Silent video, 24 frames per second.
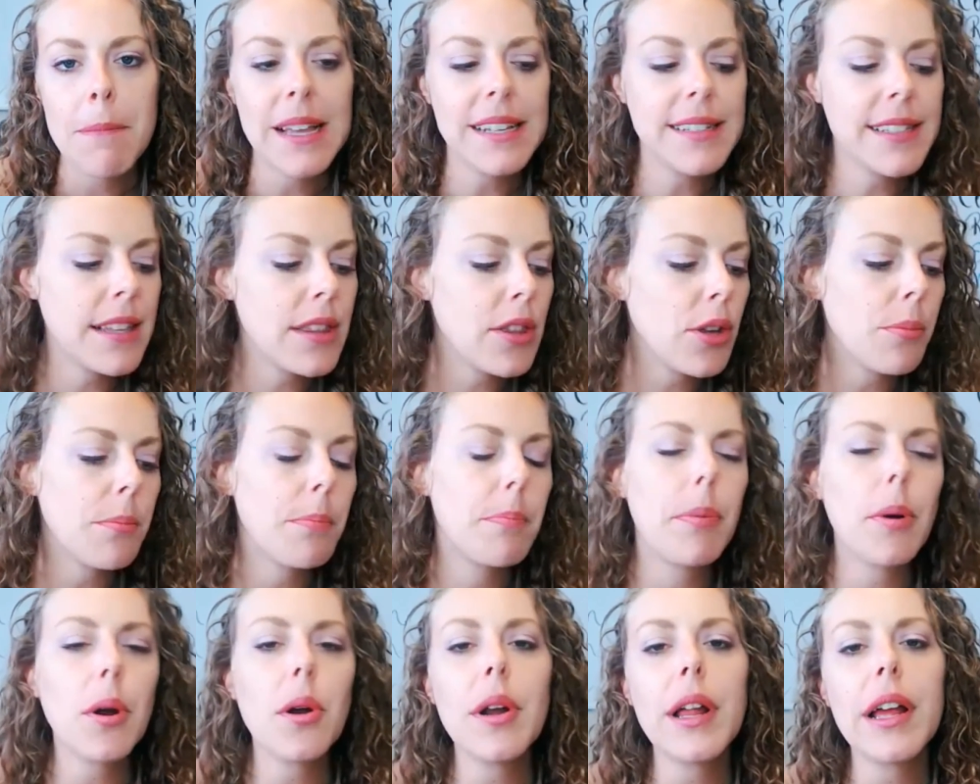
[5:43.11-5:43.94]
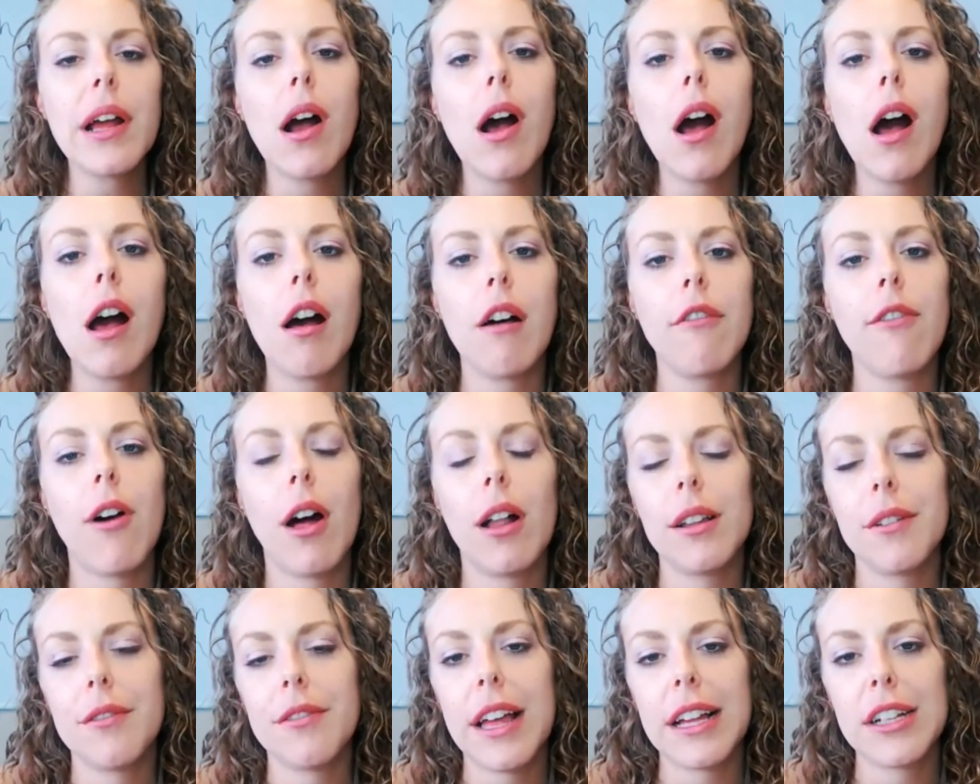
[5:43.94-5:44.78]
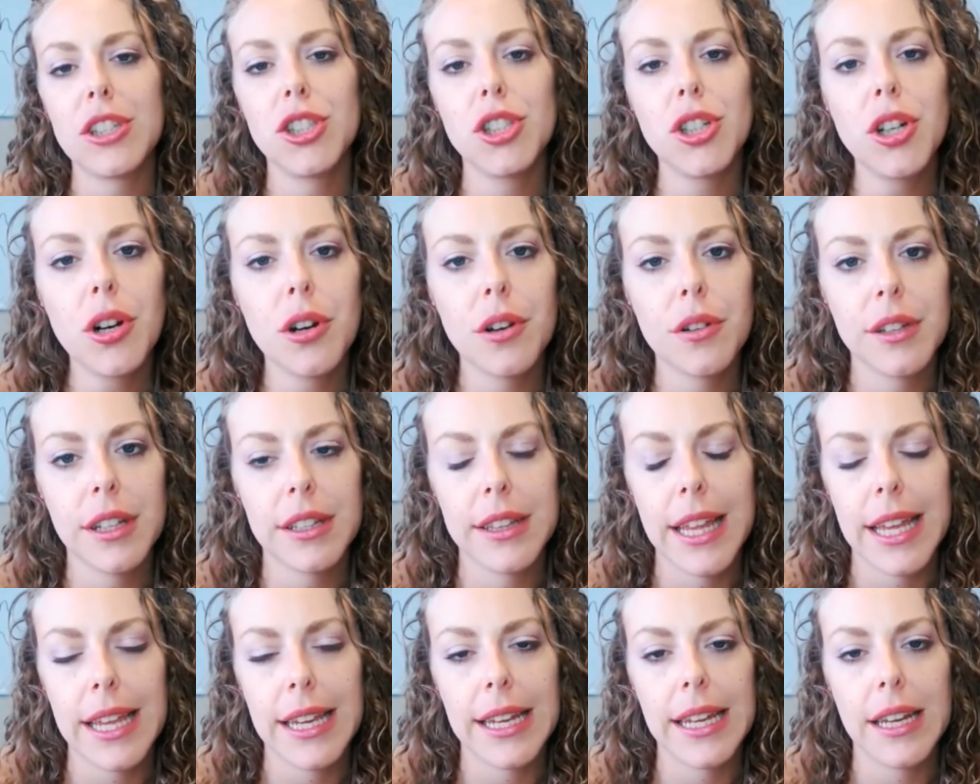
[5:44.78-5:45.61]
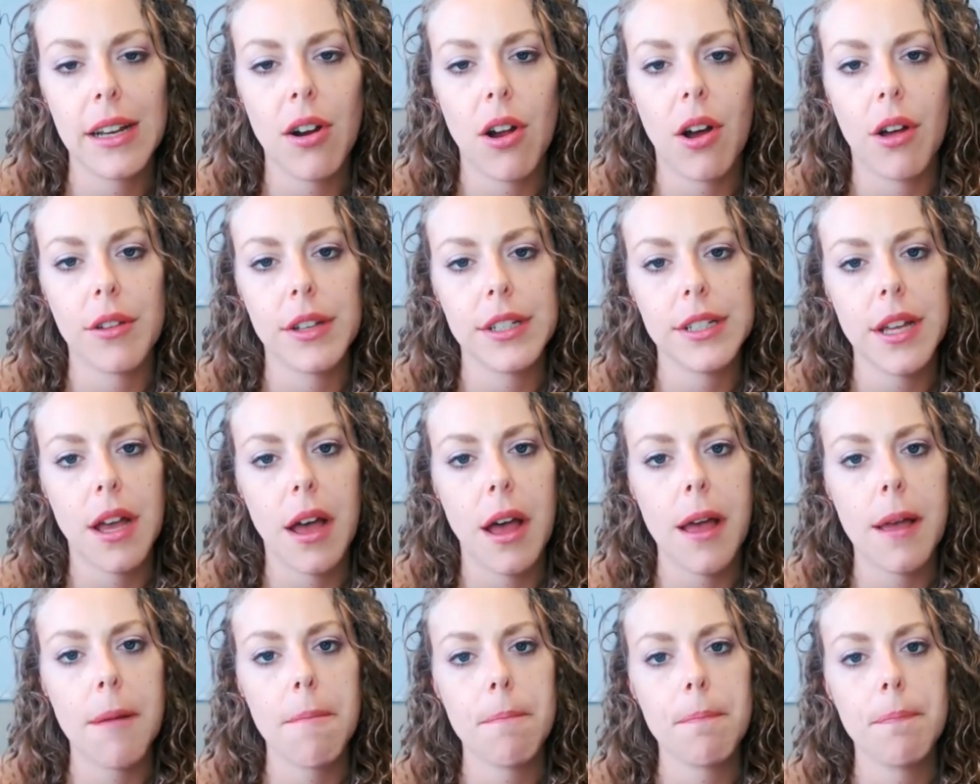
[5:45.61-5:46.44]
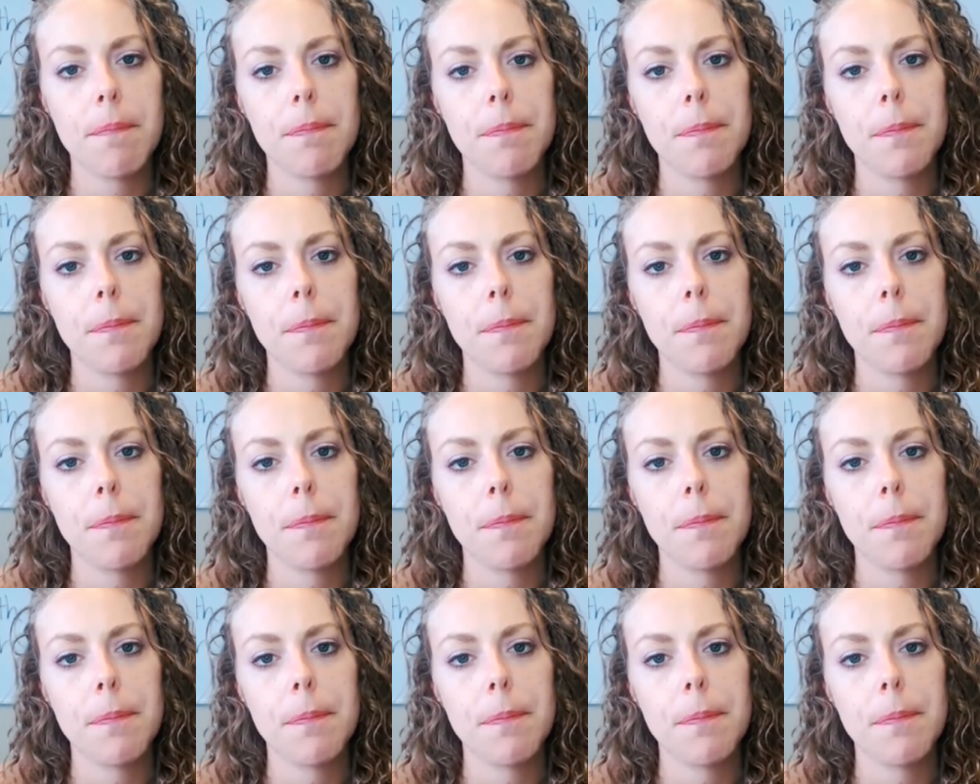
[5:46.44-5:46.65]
is that they're burning off all of that sugar that they eat all the time.